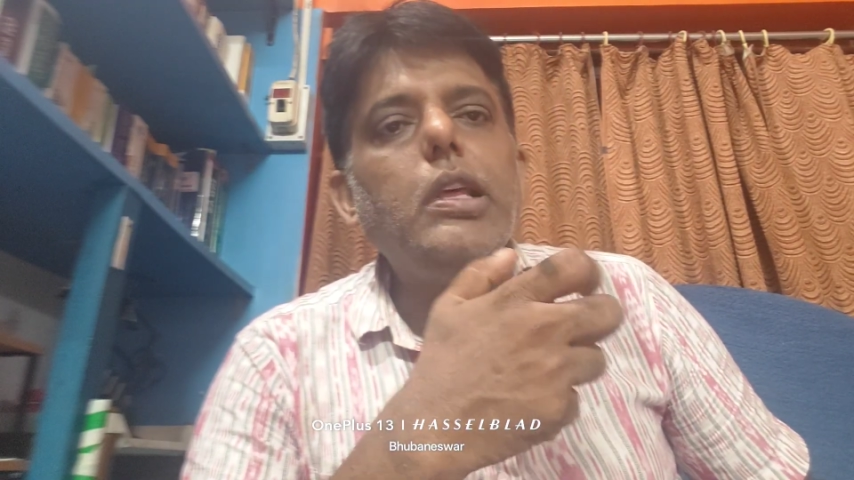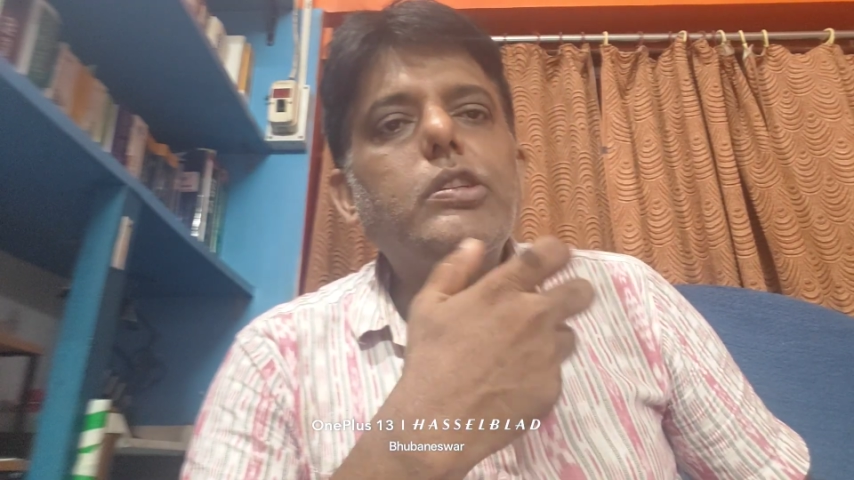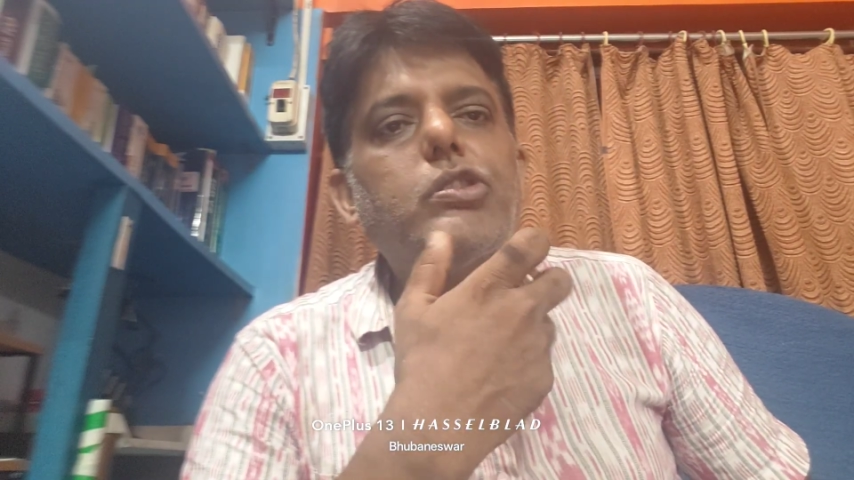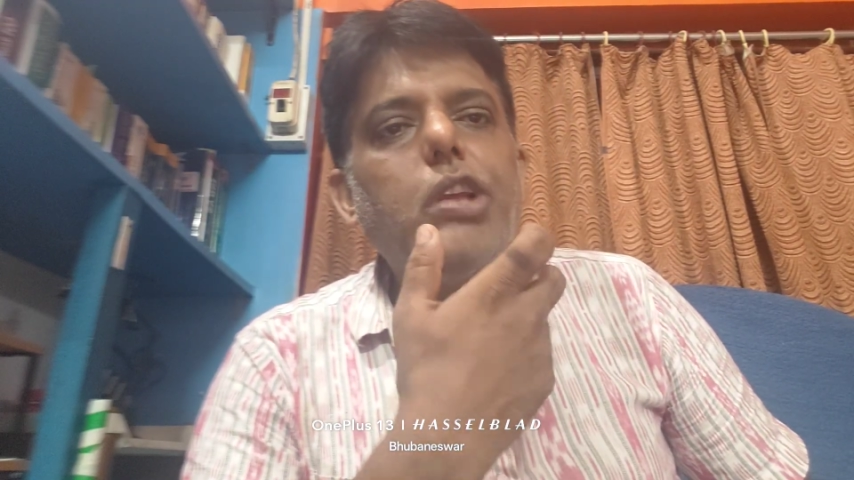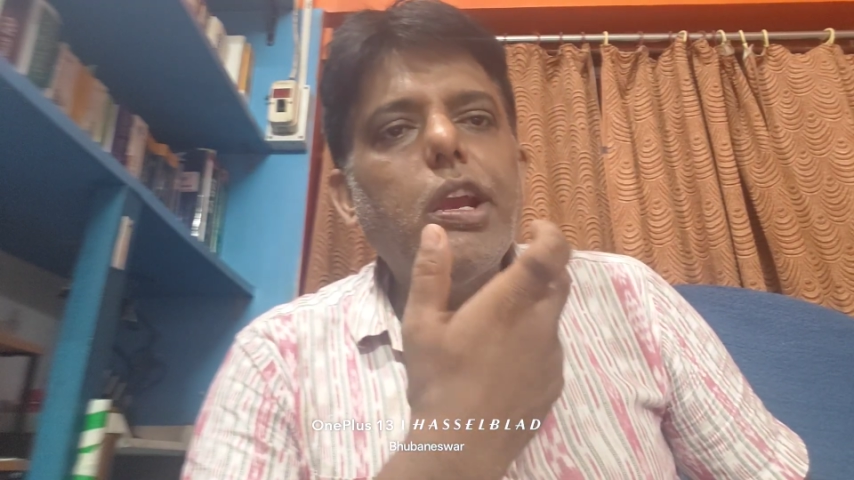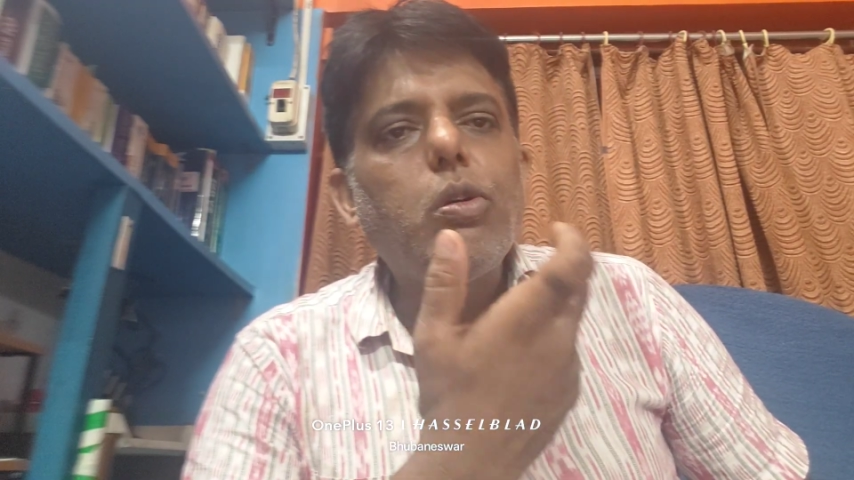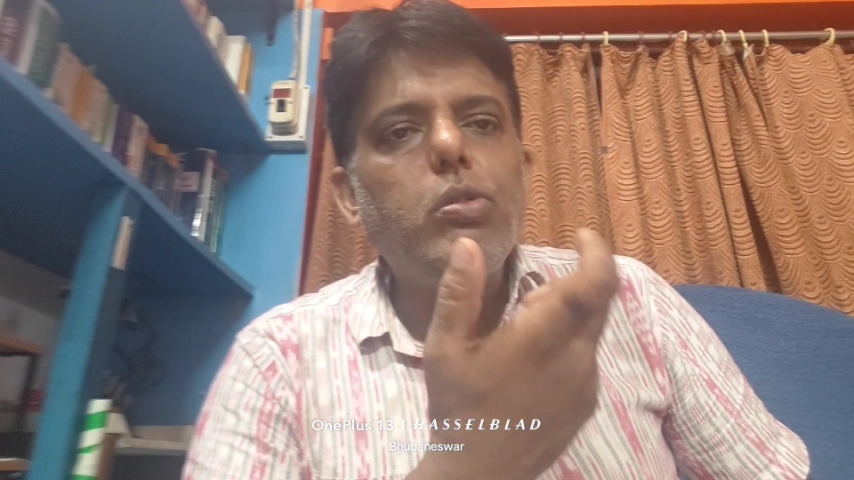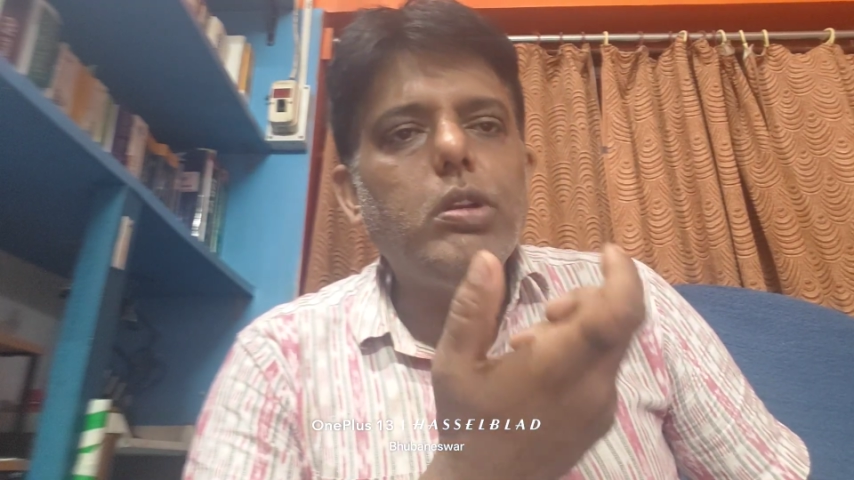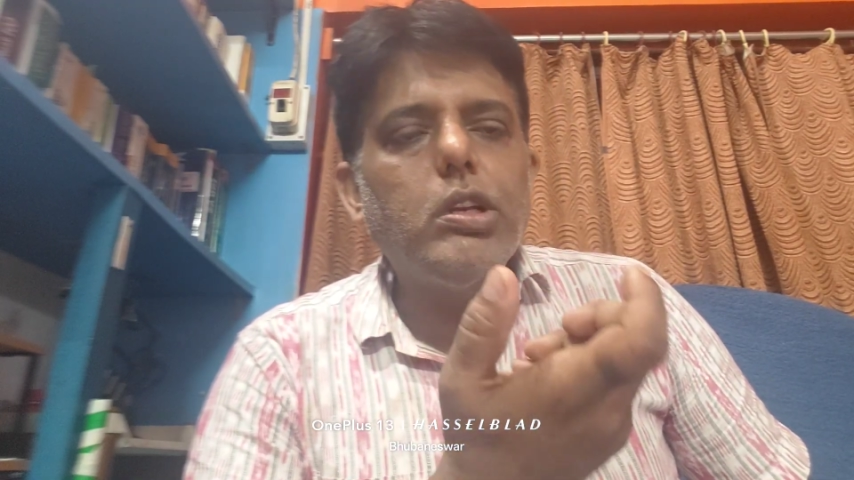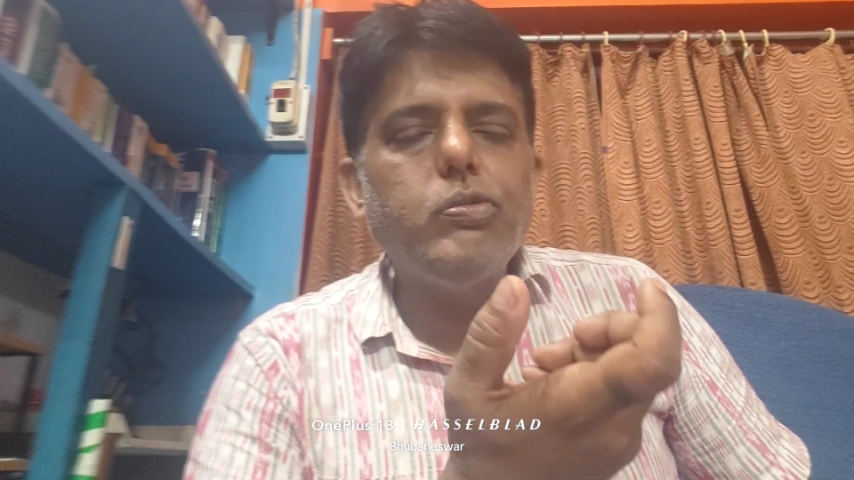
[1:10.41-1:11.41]
the
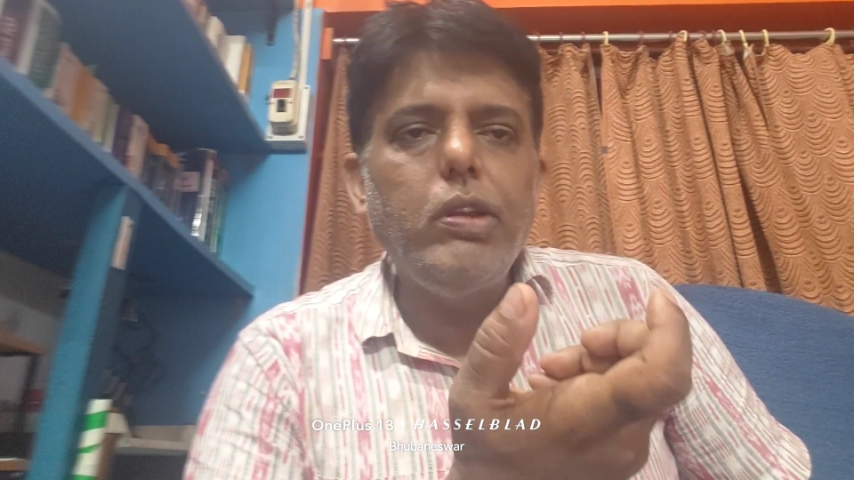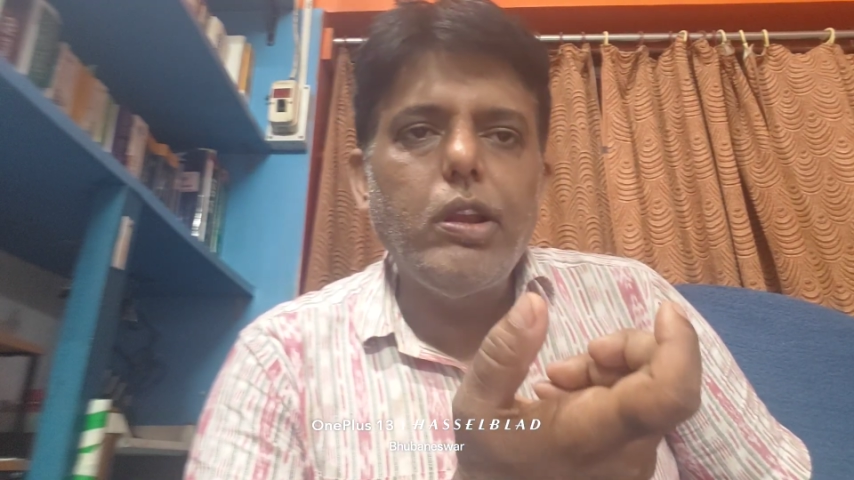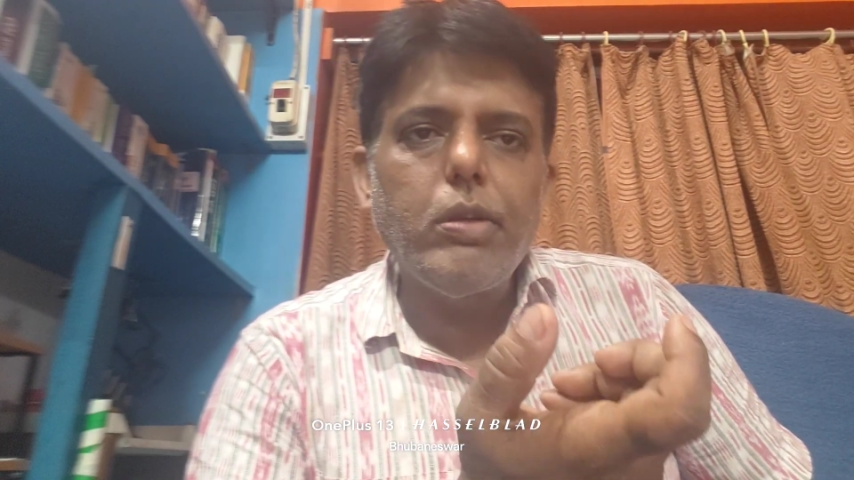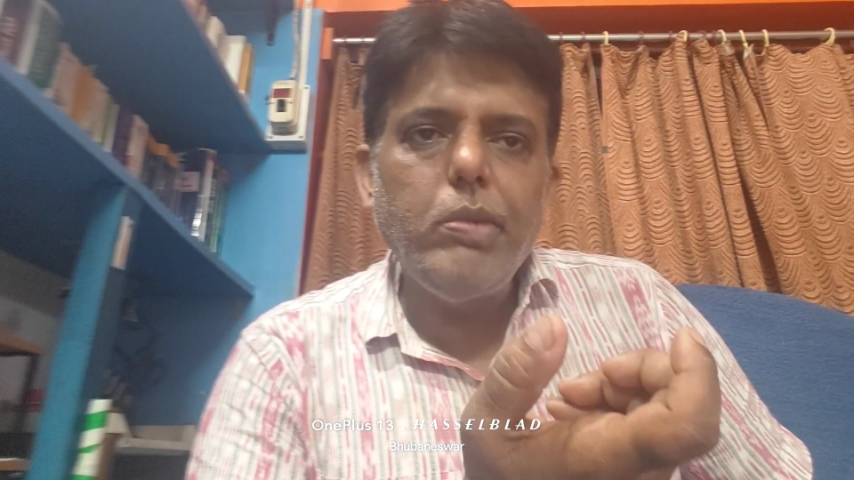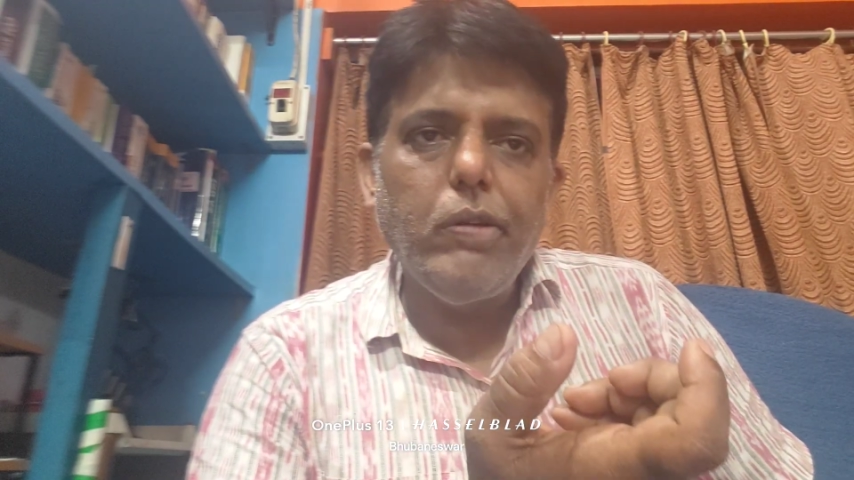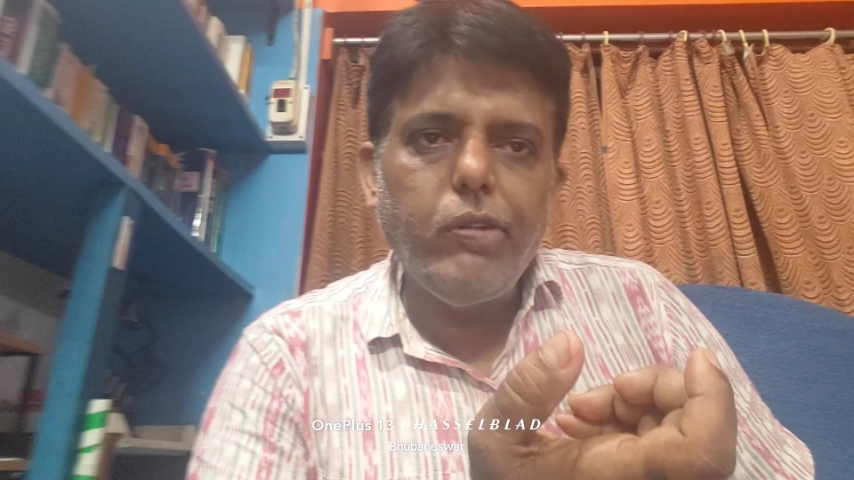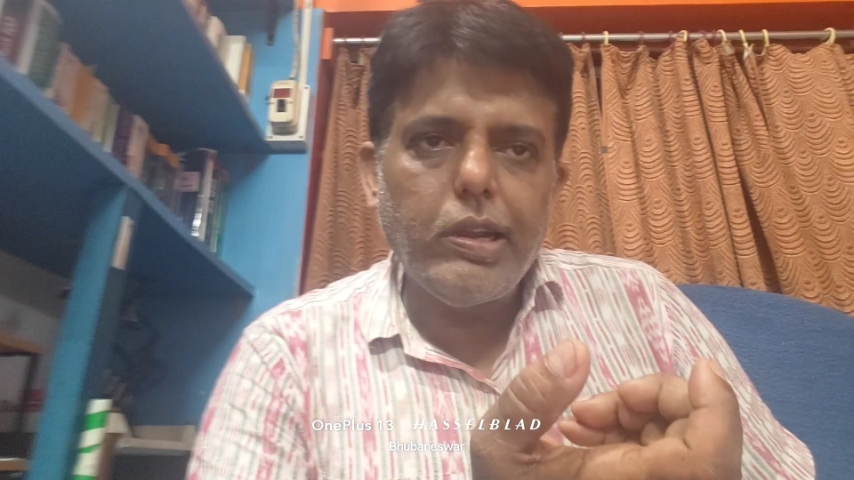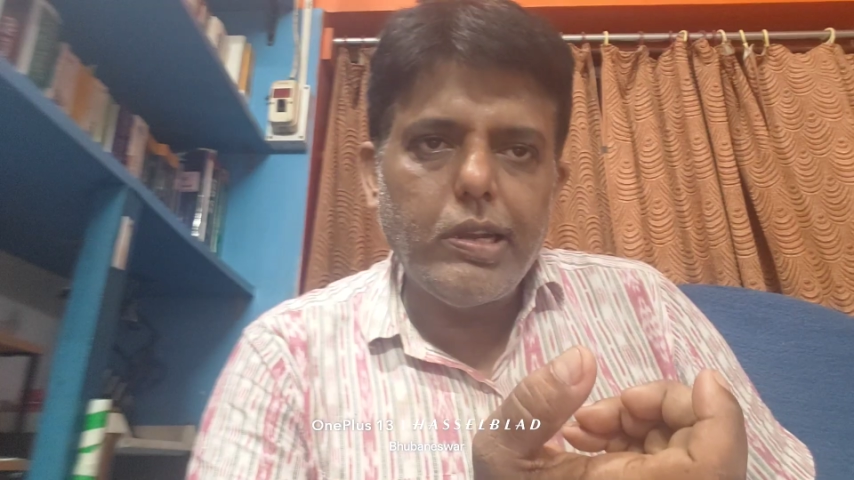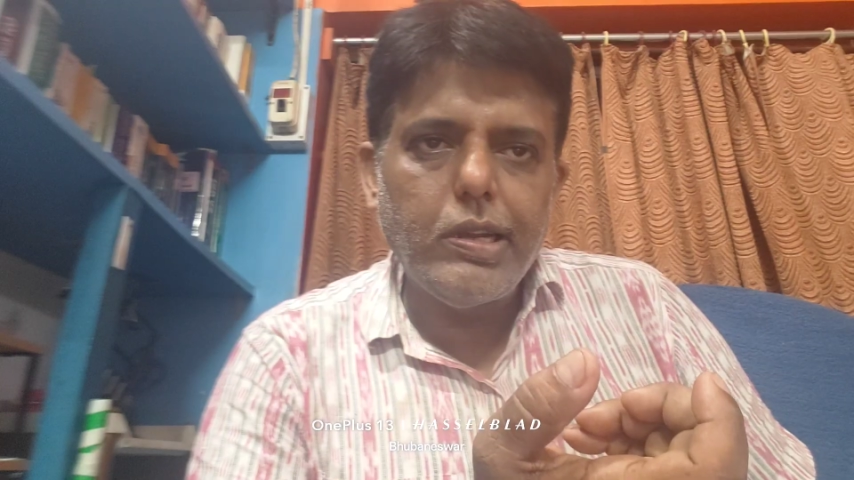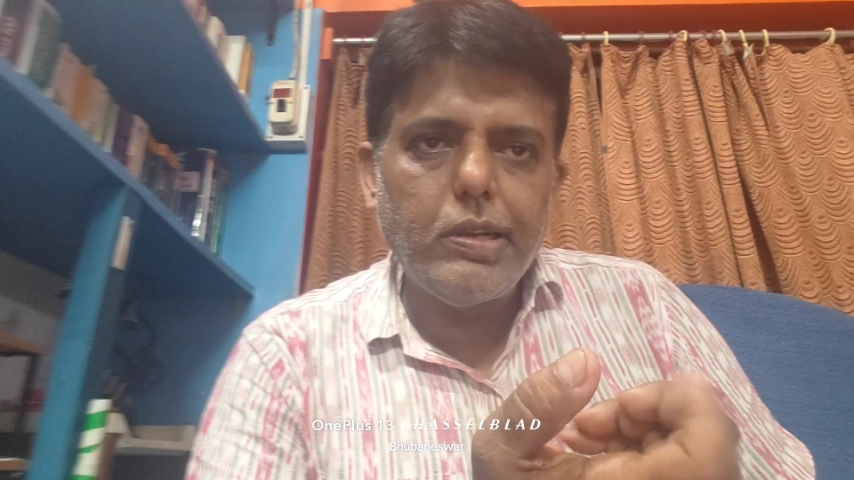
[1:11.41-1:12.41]
stakeholders will not be
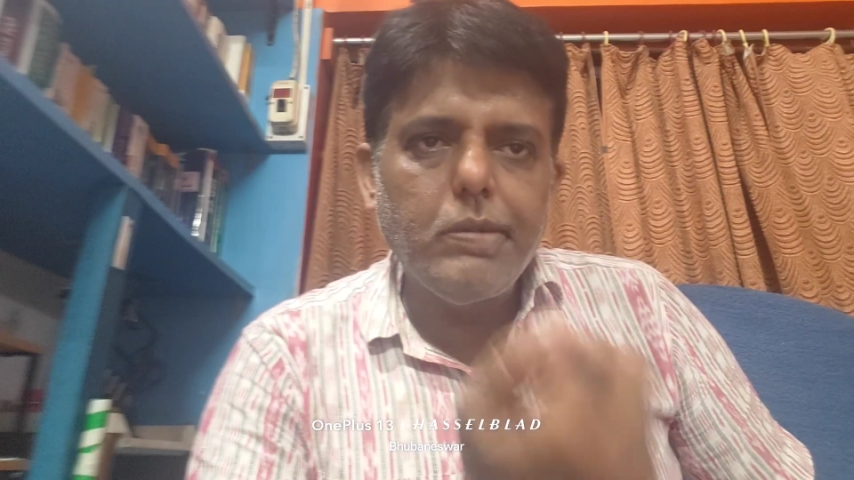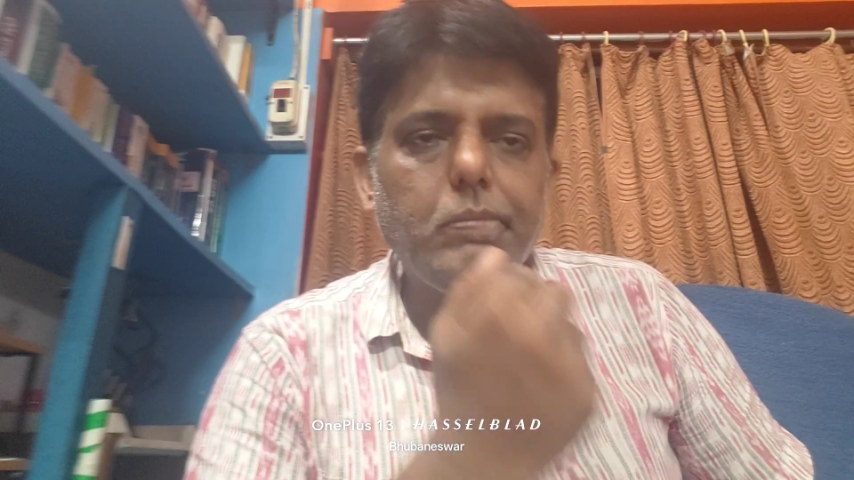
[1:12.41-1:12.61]
affected.